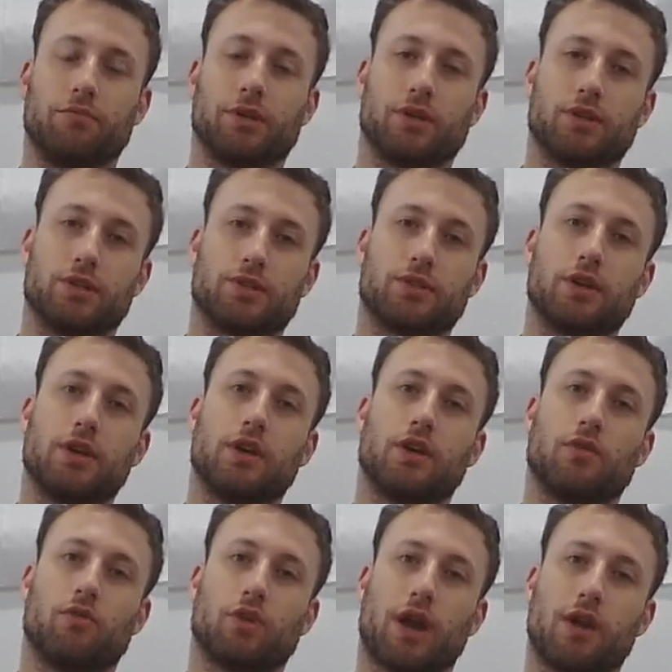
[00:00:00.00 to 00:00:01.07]
because
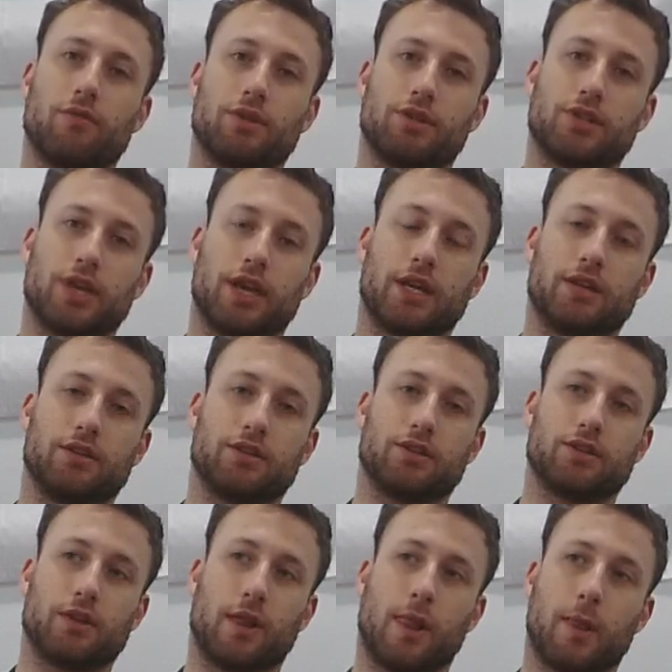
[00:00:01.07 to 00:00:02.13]
what I would say
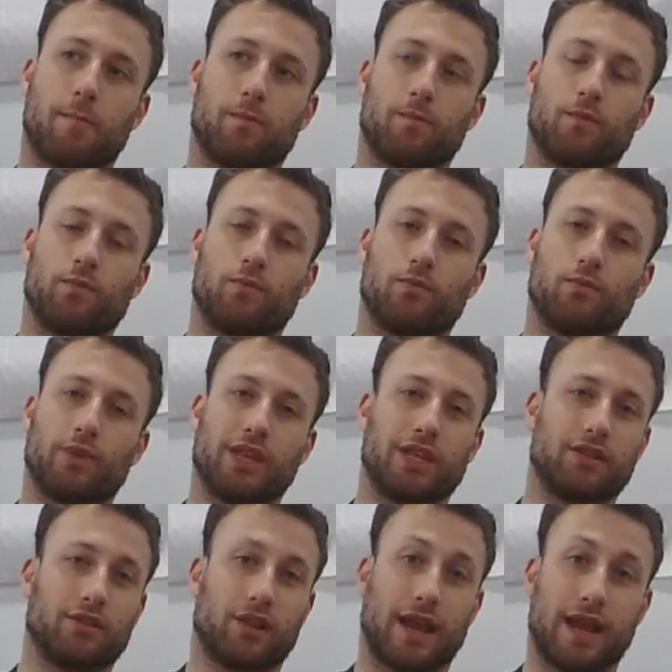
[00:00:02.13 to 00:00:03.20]
is
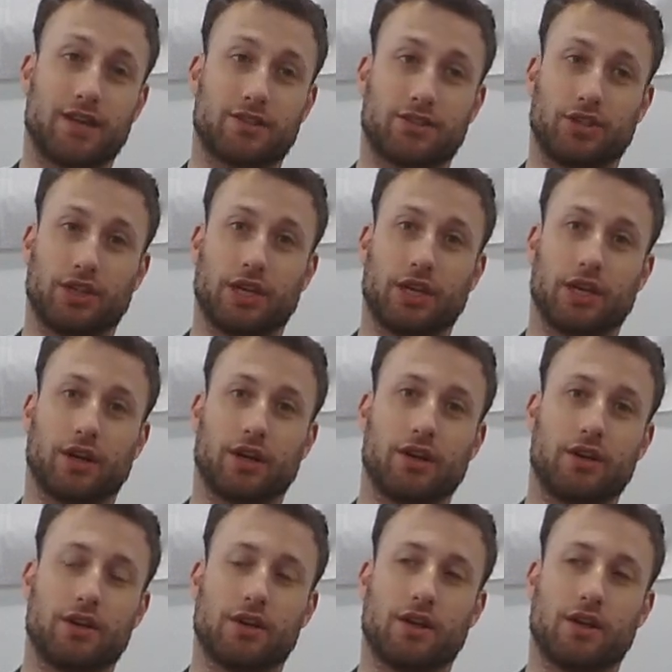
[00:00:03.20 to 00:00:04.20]
within the last year,